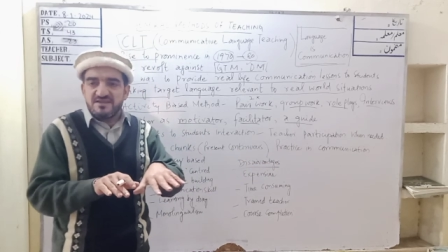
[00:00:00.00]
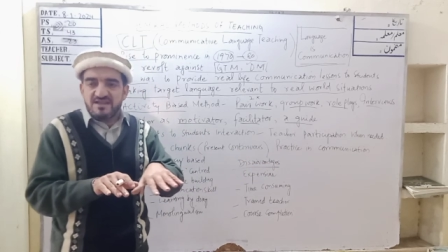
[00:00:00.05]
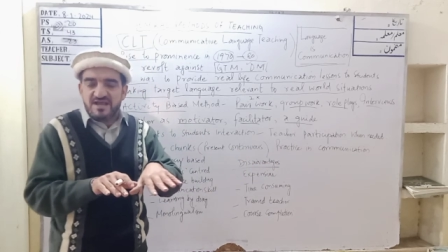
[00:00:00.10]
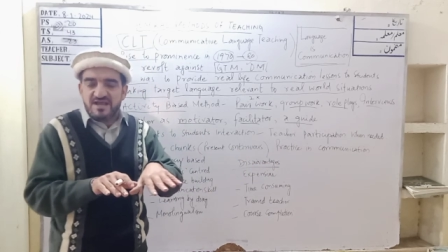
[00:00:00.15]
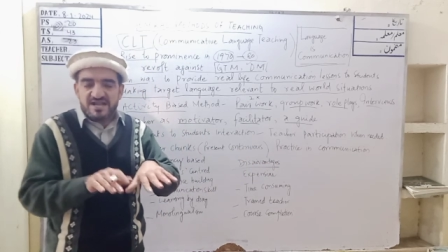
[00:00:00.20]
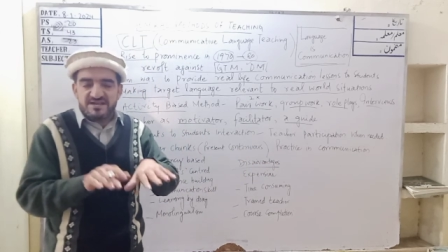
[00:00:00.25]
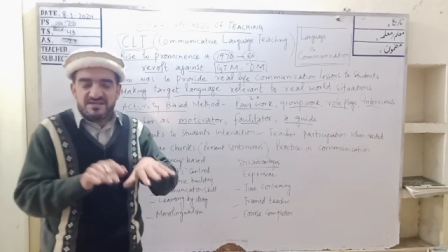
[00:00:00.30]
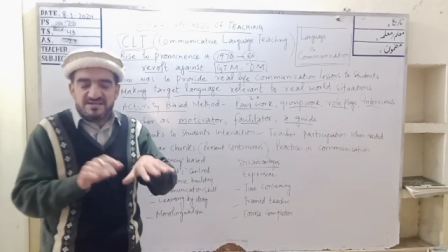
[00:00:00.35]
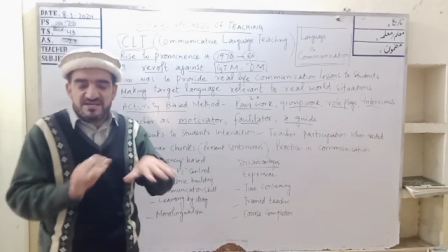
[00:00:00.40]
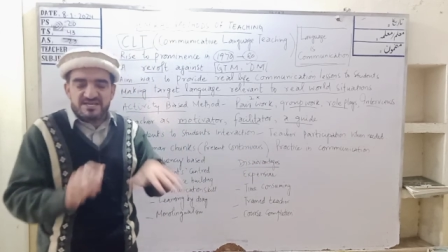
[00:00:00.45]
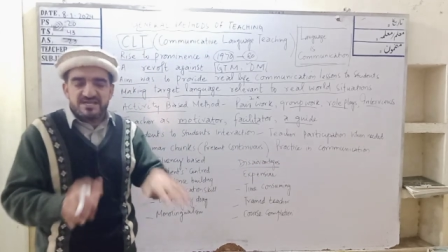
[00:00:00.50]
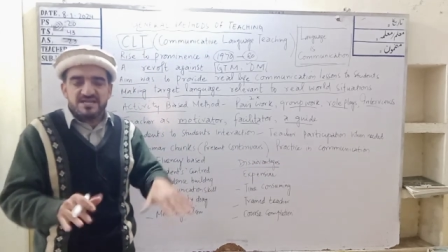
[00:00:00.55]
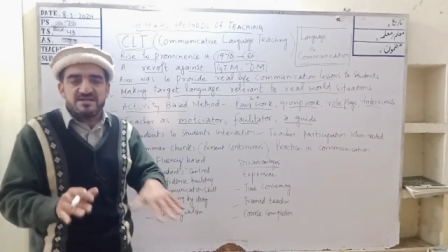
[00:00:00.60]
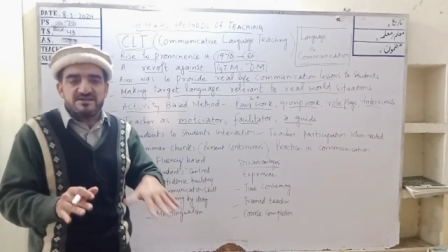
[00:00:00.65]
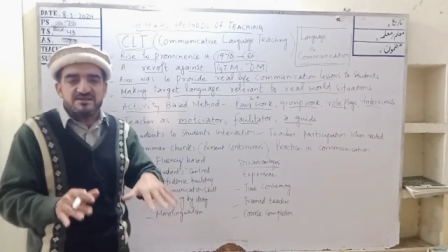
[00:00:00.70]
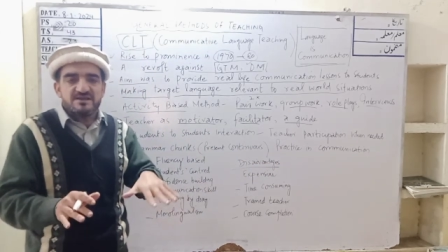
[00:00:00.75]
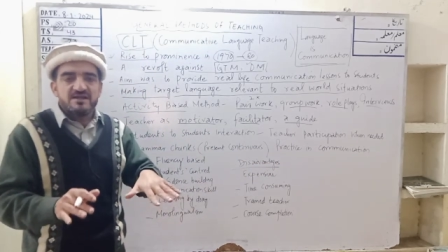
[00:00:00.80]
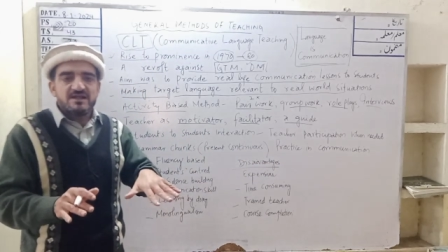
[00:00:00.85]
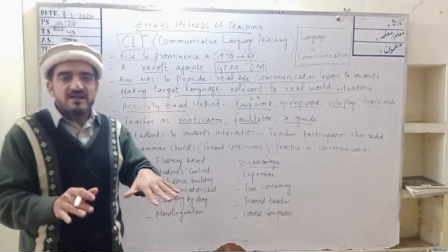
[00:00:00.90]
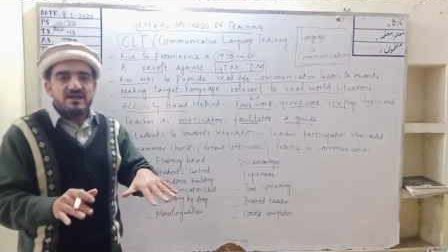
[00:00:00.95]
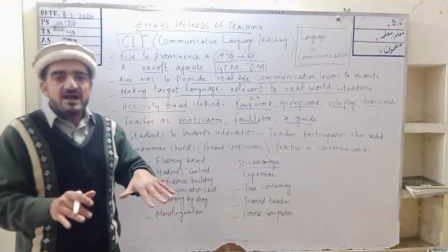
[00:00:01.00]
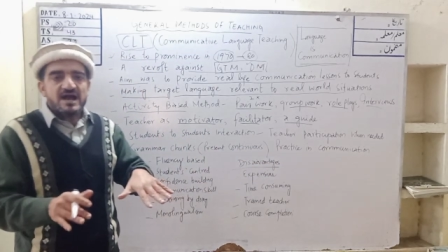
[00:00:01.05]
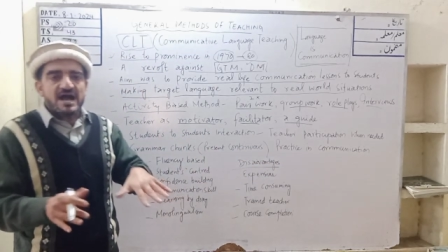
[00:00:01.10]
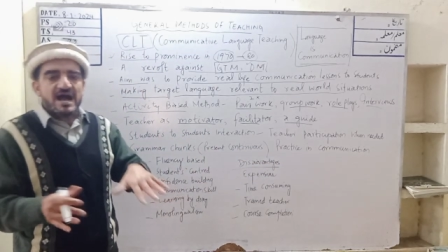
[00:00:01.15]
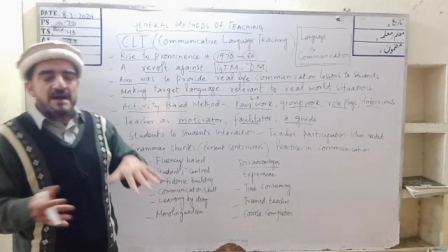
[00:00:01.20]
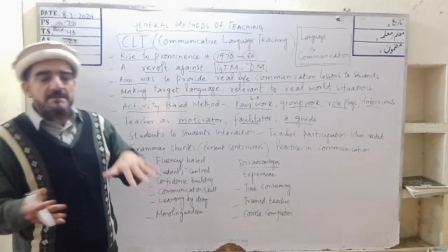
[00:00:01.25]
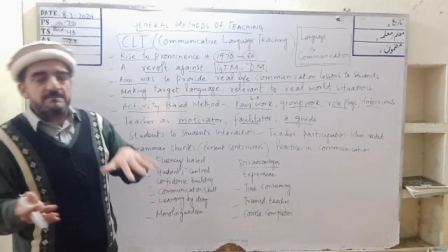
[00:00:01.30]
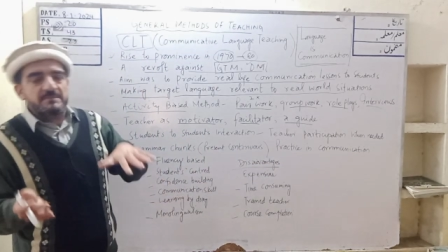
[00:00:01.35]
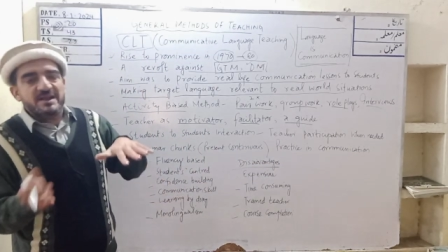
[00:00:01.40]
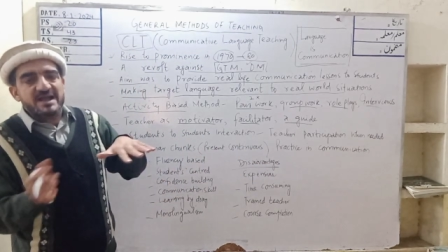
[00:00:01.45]
a need
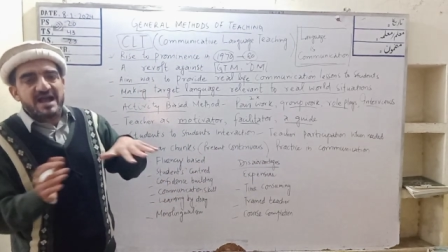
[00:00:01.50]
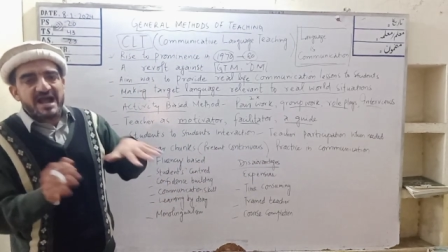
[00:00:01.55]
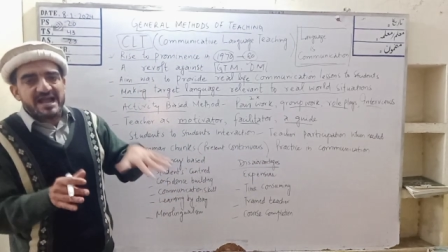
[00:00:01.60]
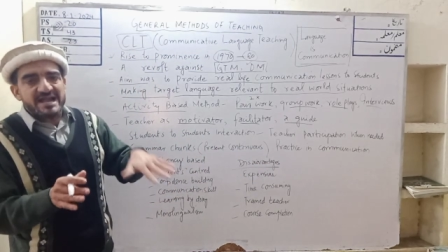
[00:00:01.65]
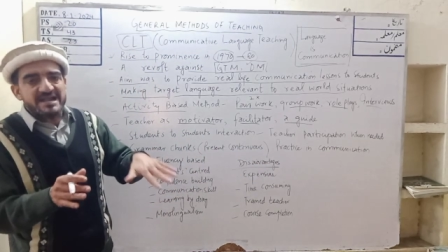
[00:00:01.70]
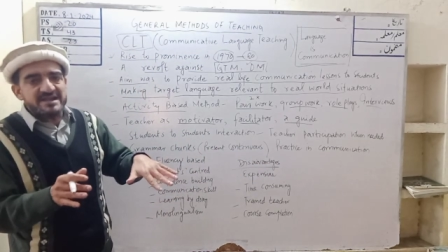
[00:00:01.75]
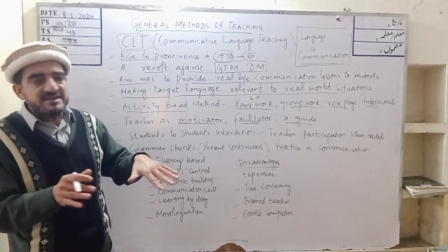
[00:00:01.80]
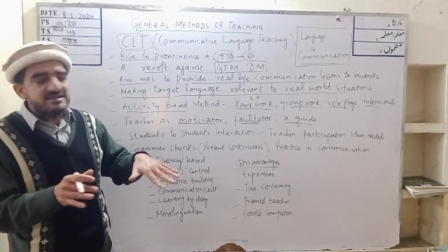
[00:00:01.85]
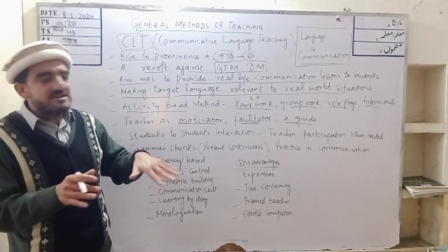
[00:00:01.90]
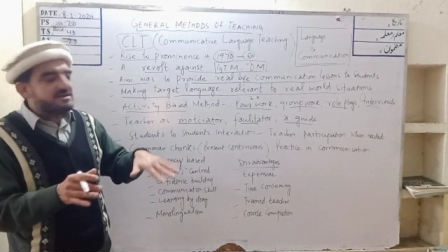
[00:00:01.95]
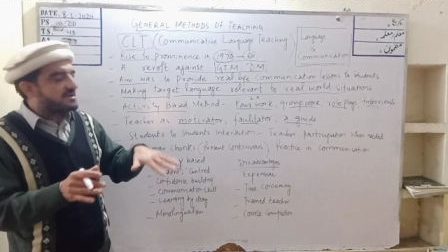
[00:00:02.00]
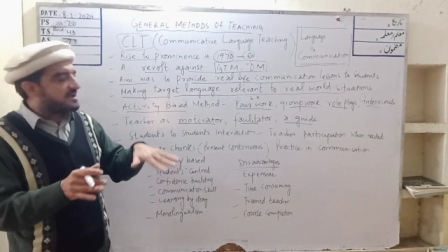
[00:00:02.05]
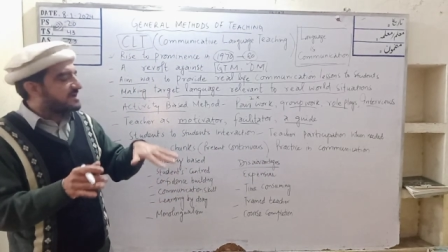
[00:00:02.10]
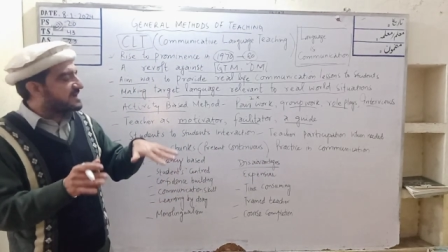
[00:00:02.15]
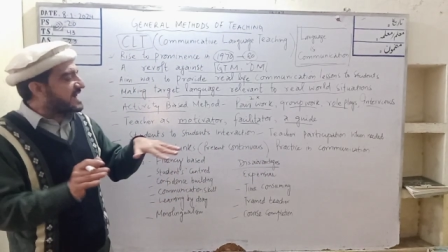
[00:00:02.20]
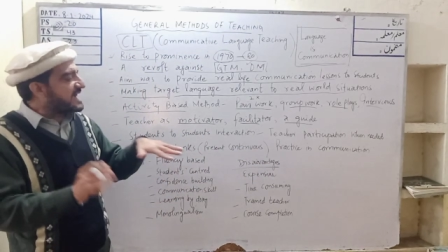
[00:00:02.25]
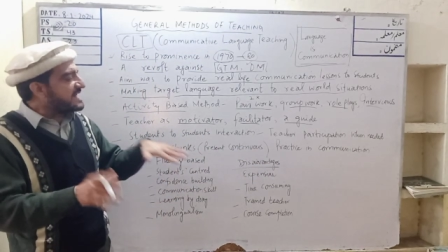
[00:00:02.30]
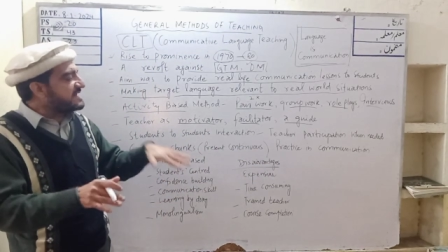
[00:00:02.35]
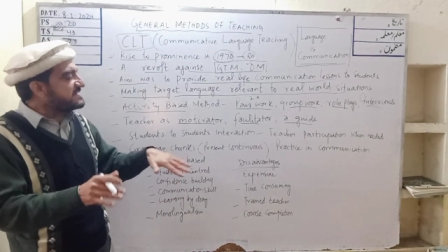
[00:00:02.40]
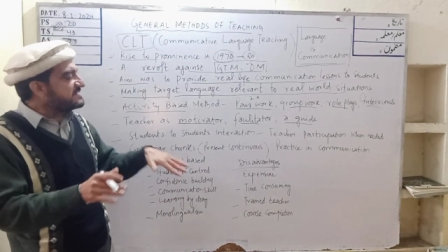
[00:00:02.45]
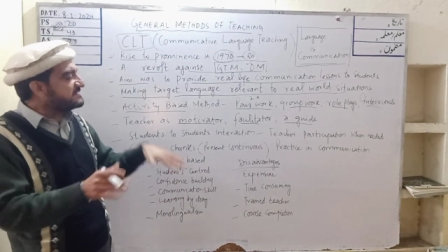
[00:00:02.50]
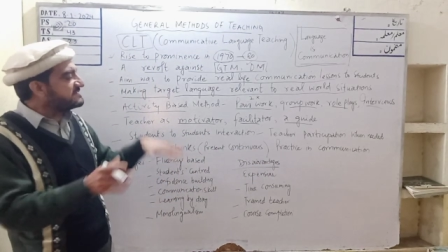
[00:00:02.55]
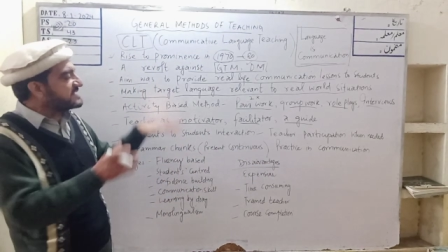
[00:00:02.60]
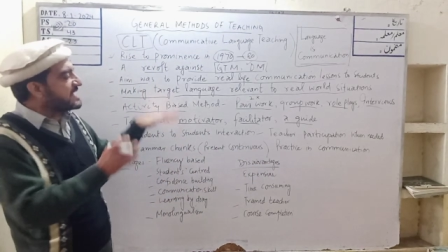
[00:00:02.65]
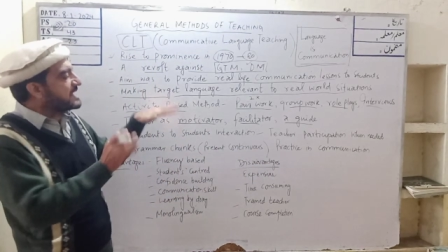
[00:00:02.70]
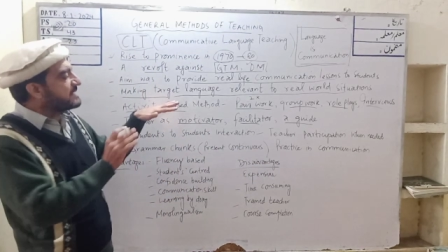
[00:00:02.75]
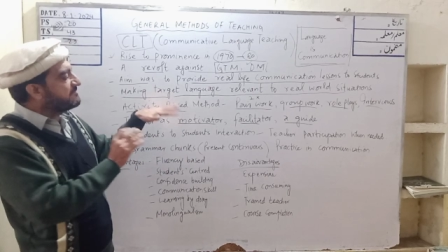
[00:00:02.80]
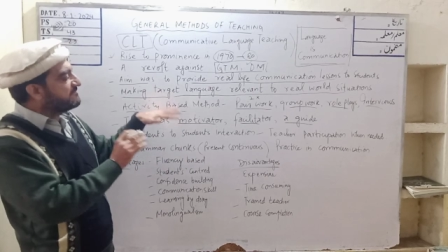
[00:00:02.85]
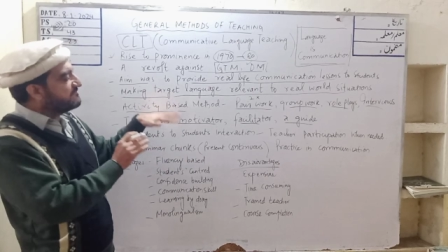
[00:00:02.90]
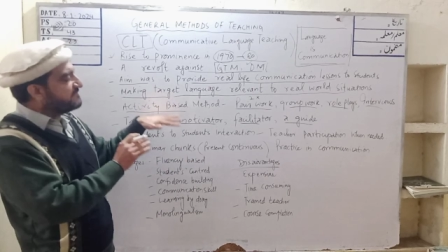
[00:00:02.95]
of guidance
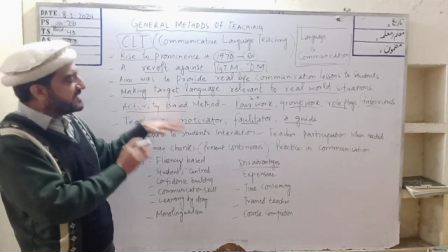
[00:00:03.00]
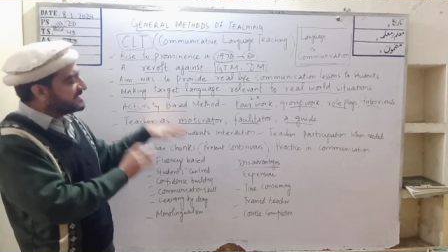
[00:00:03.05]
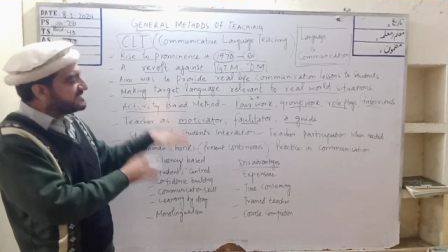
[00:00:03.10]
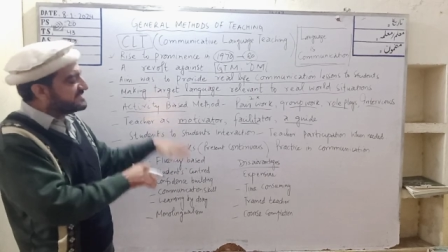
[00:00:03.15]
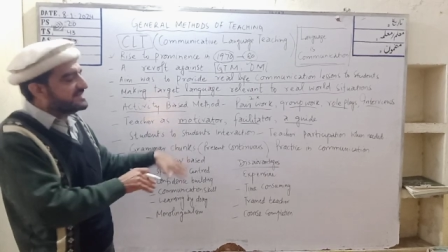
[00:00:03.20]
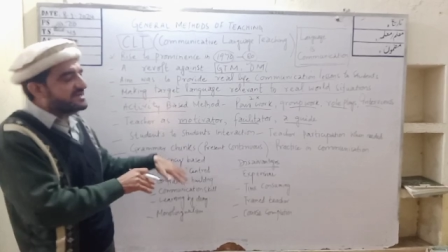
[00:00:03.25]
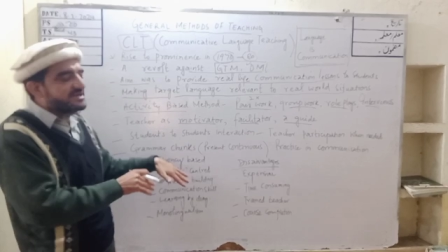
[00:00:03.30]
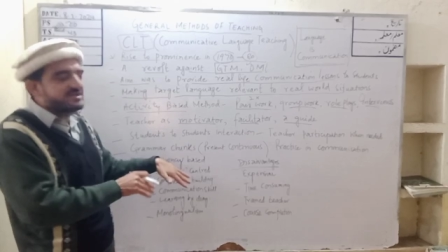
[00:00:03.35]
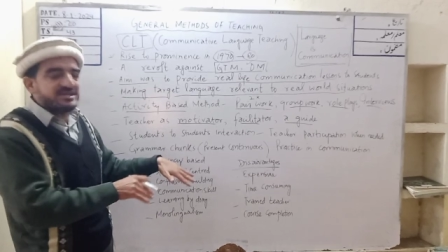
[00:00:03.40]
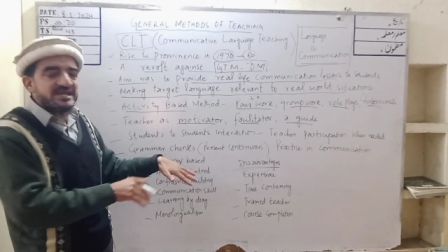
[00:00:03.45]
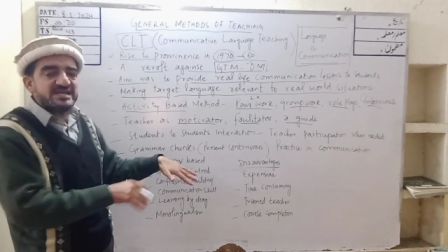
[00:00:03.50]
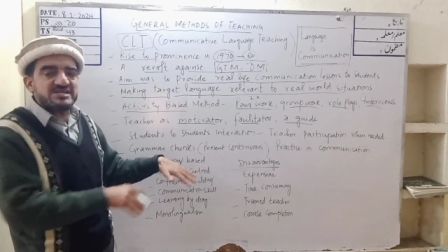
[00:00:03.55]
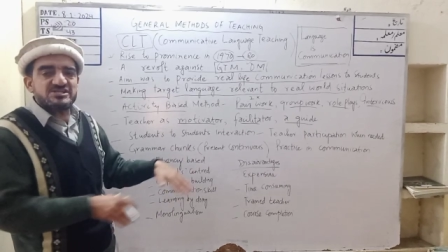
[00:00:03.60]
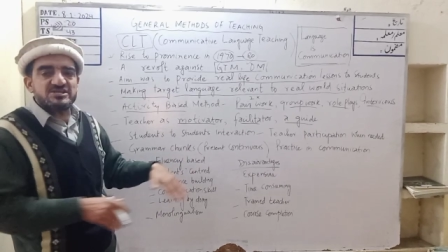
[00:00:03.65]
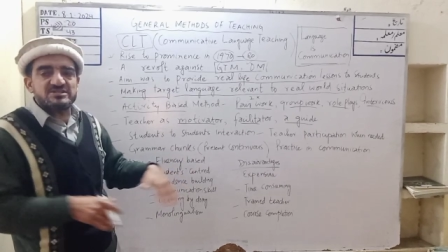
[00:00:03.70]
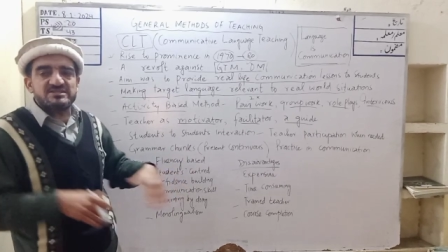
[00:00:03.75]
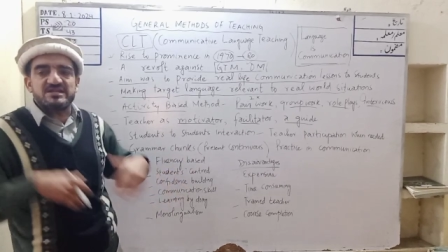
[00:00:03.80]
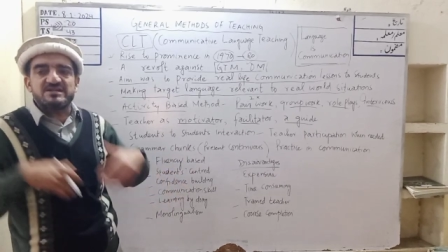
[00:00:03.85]
or facilitation,